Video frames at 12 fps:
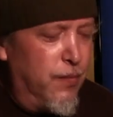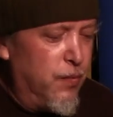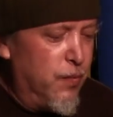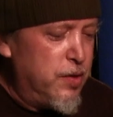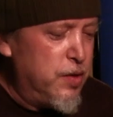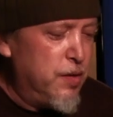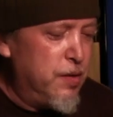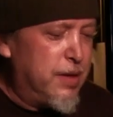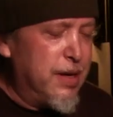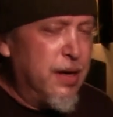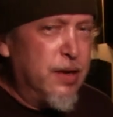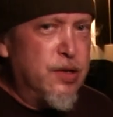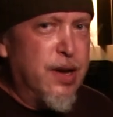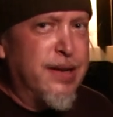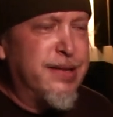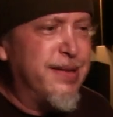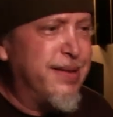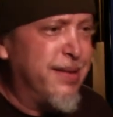Which you can
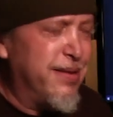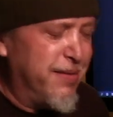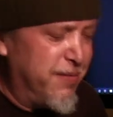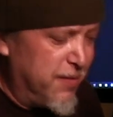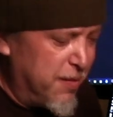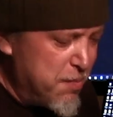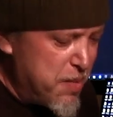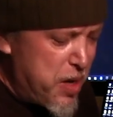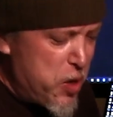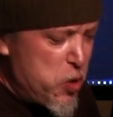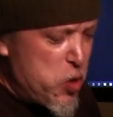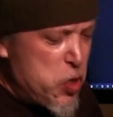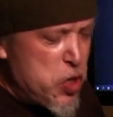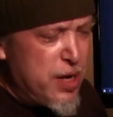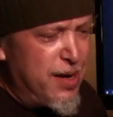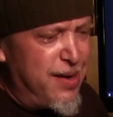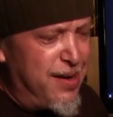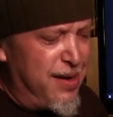adjust the meter
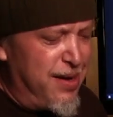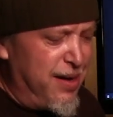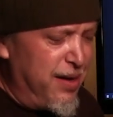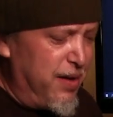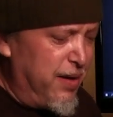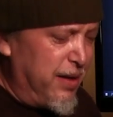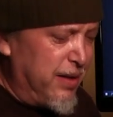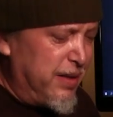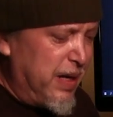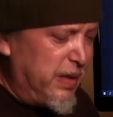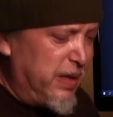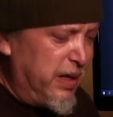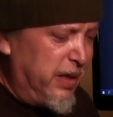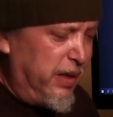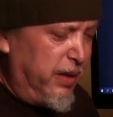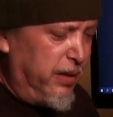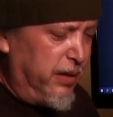and the intensity.